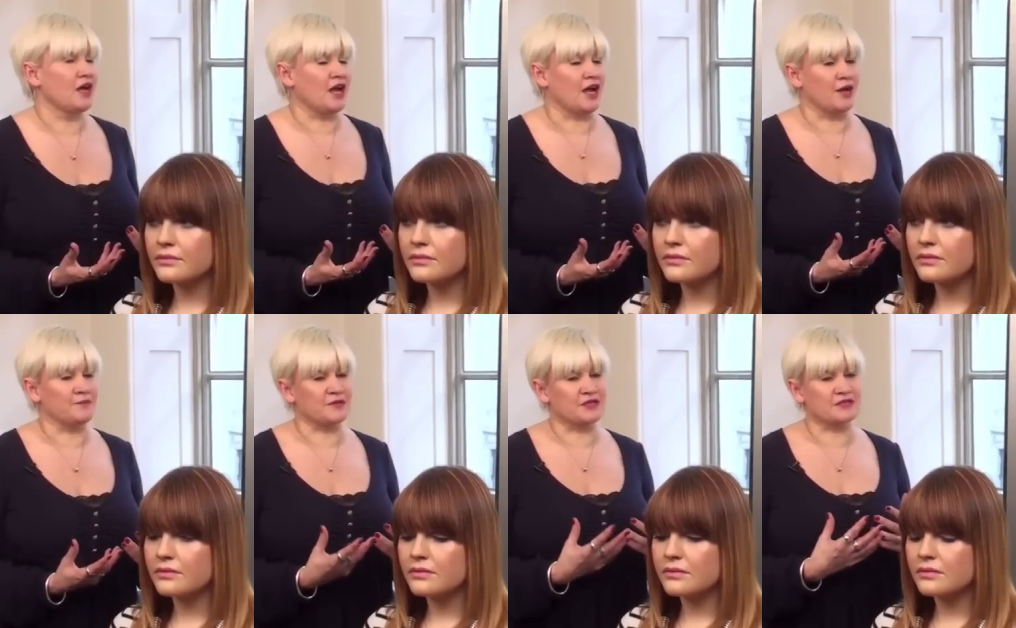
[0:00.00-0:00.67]

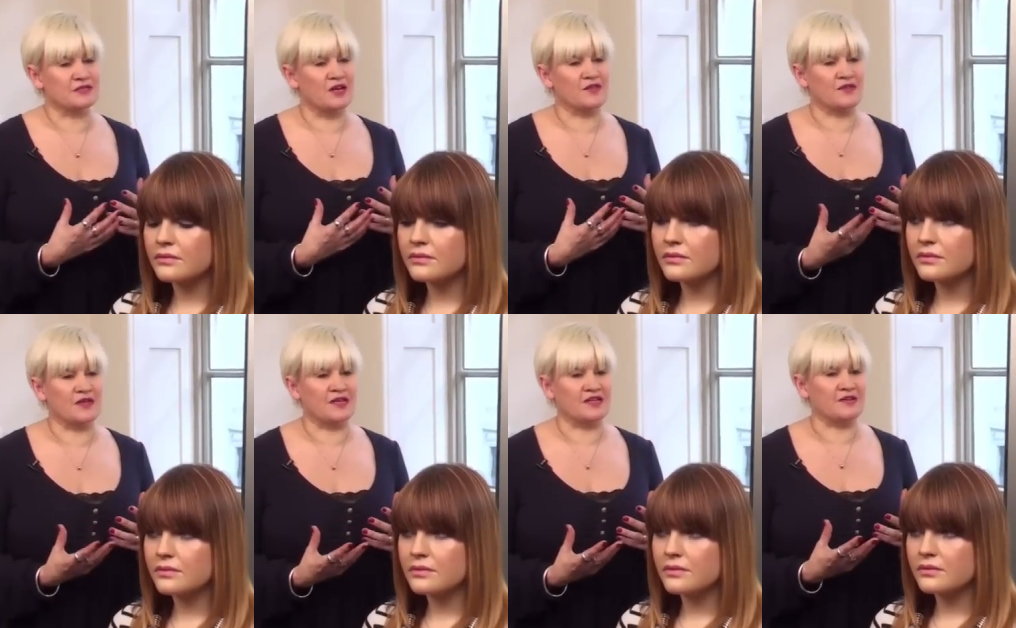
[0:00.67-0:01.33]
Speaker 1: Right. Um, because I
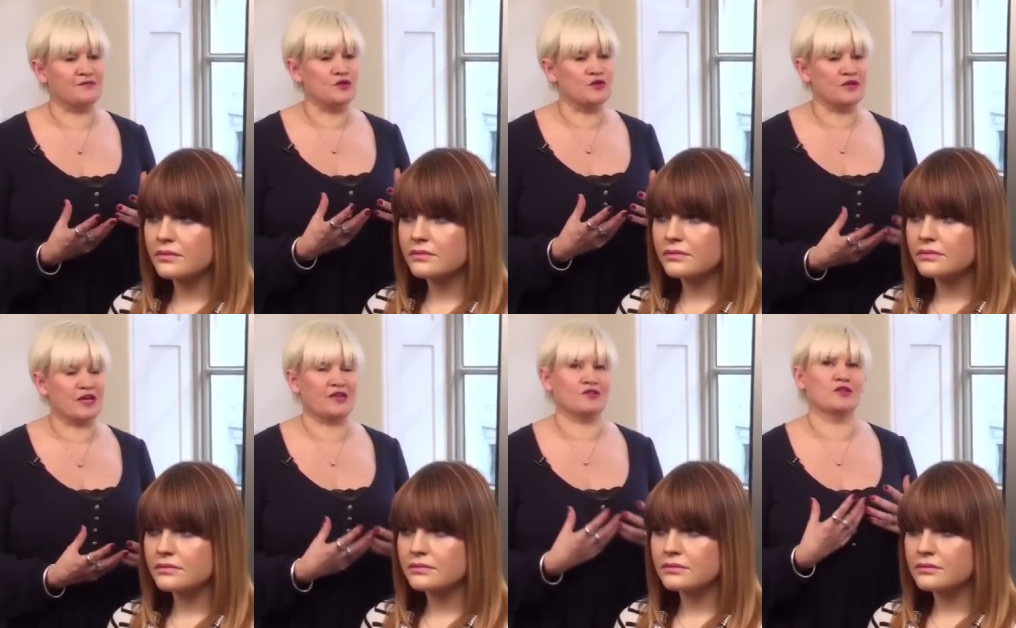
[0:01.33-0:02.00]
think if you
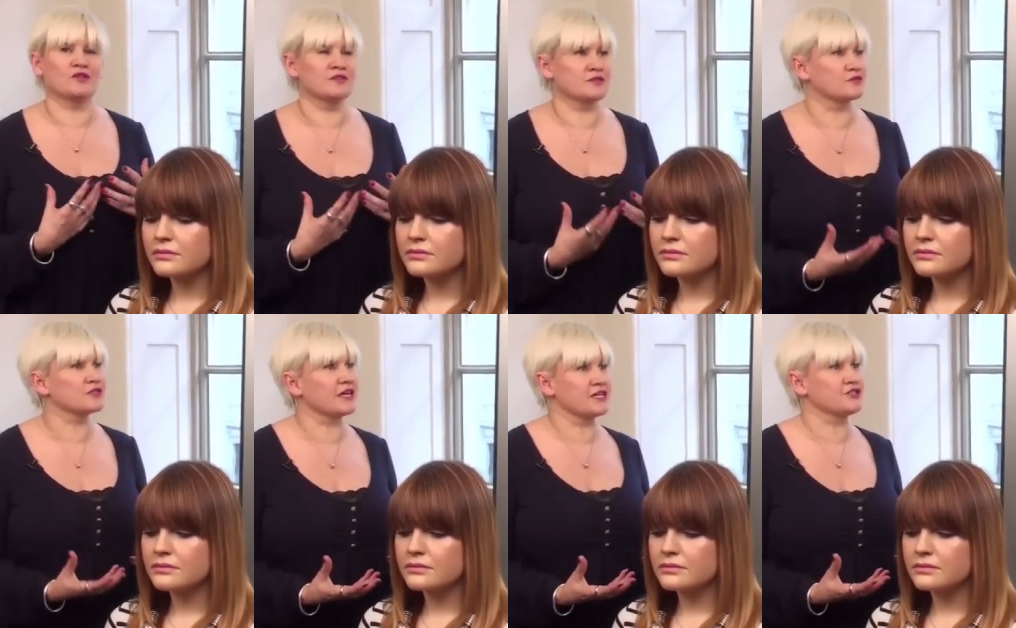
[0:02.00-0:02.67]
get the
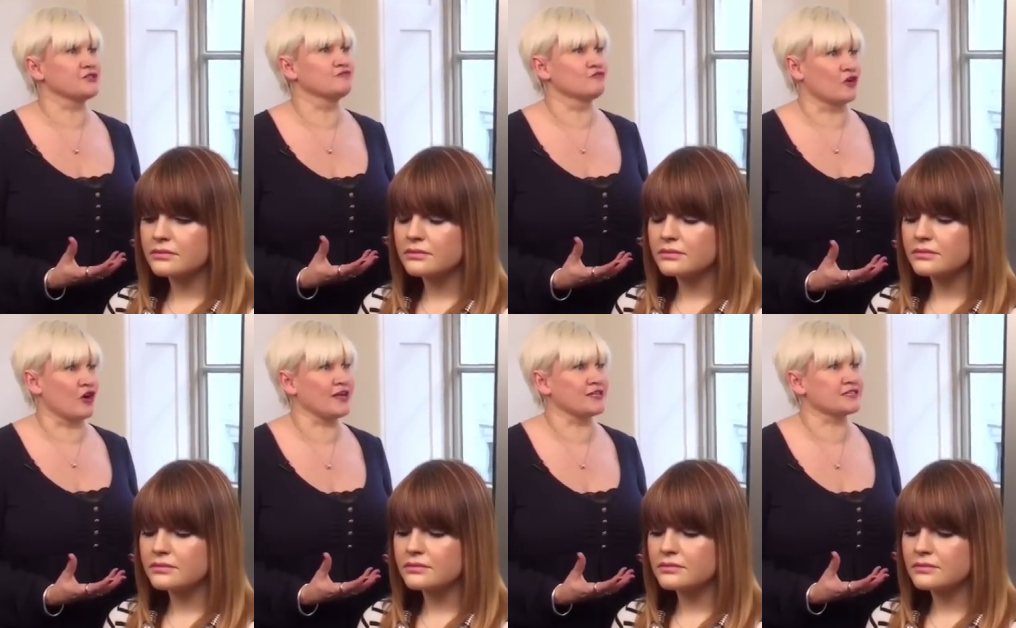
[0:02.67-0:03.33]
consultation
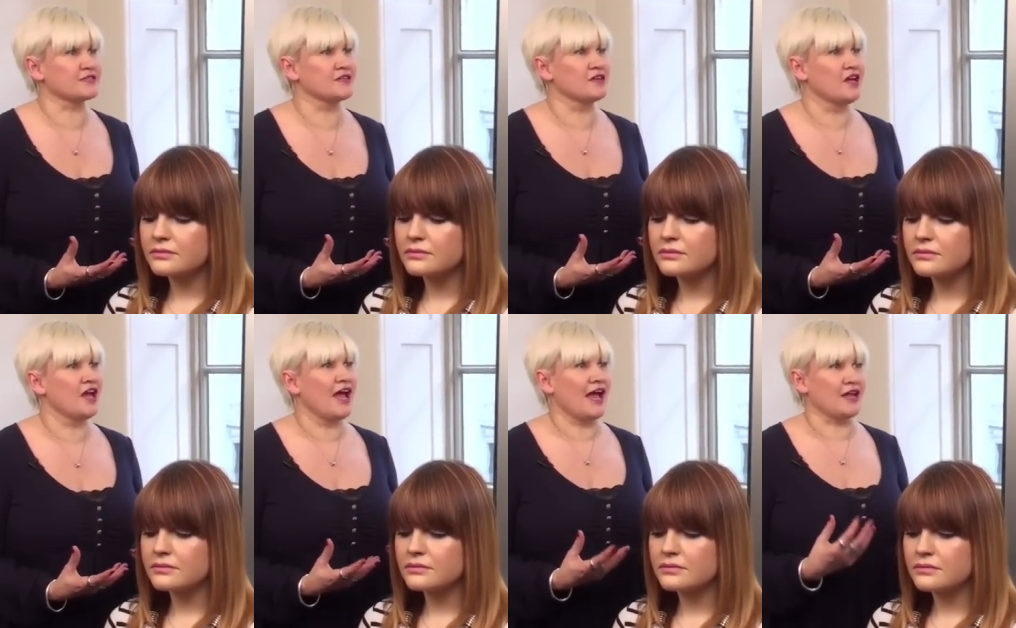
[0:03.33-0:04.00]
right,
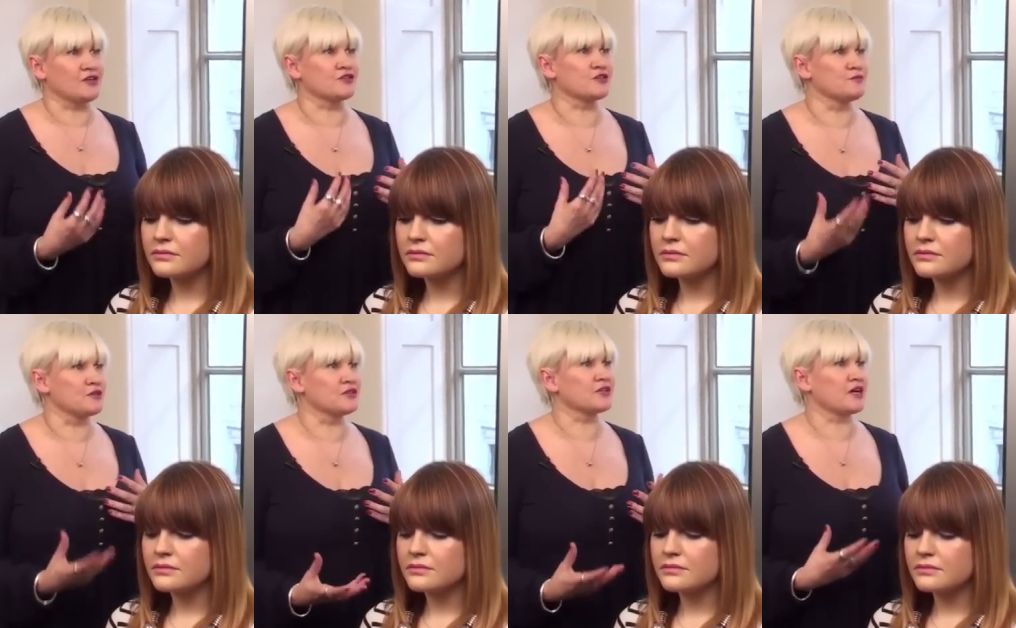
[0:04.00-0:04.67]
and you
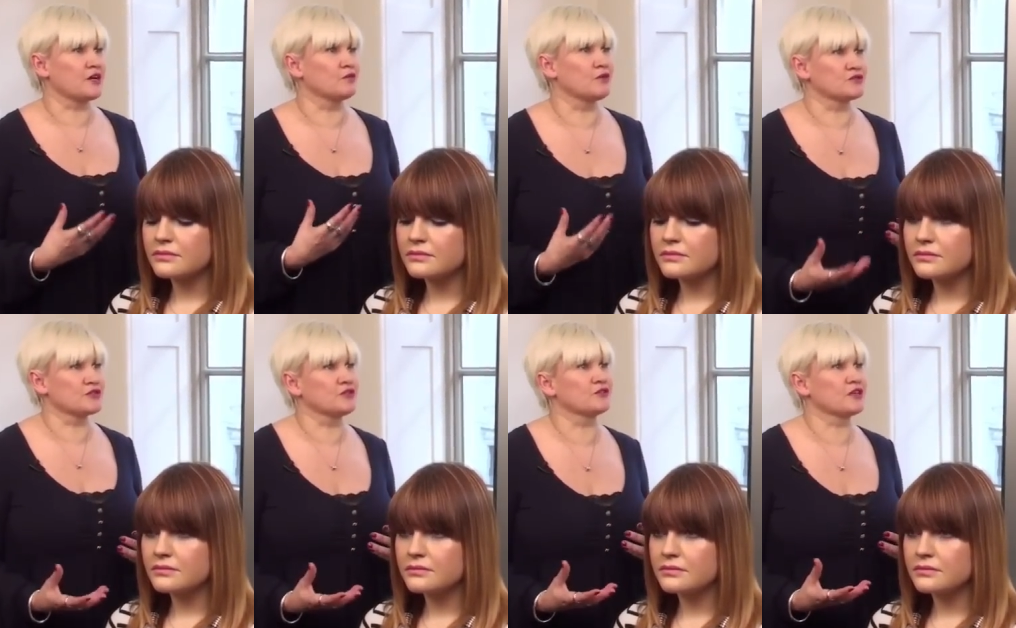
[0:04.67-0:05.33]
communicate well
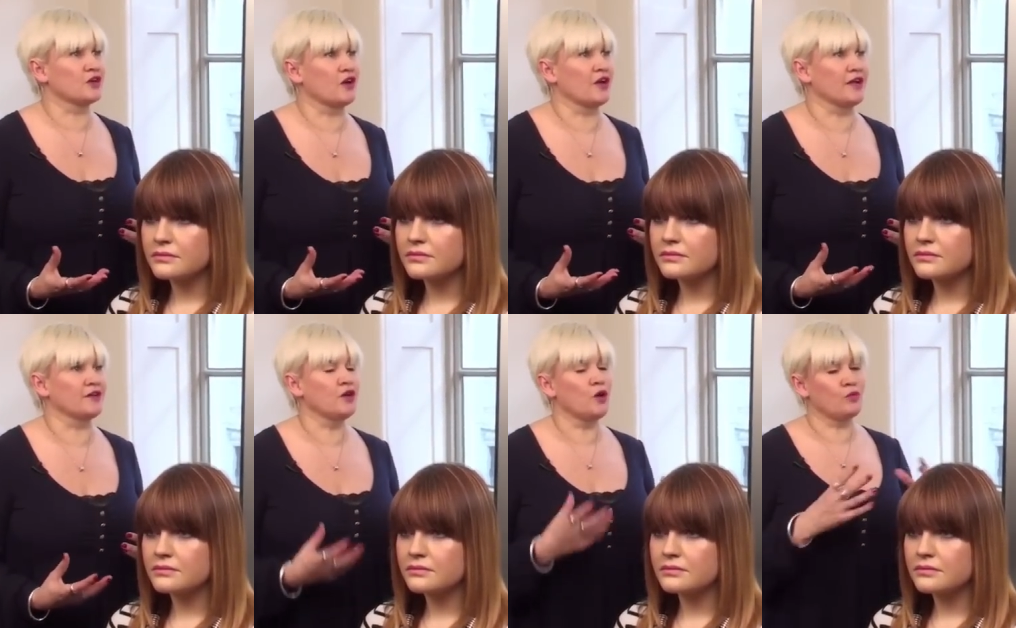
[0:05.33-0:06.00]
to your
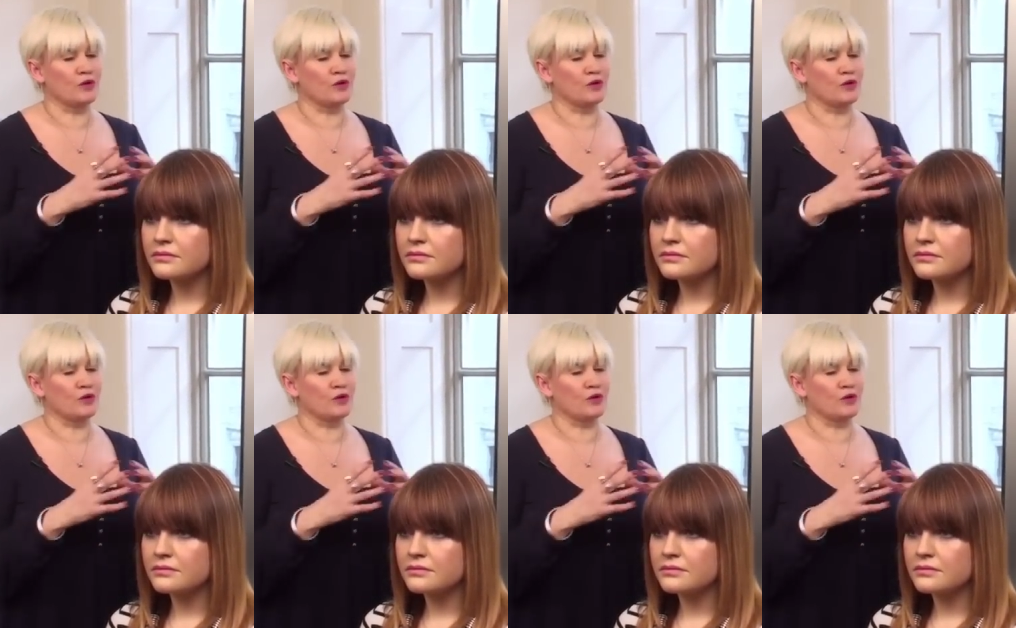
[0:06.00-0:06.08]
client.